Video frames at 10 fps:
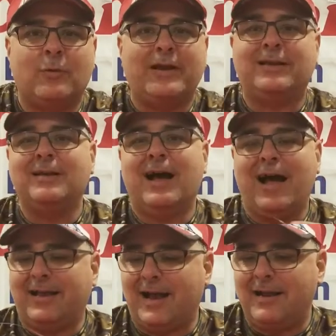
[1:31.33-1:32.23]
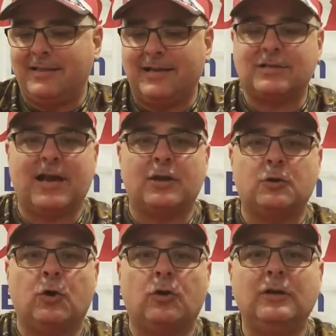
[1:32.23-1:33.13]
week. I kind of think it's kind of
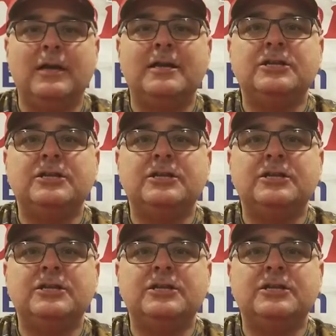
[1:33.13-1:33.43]
cool.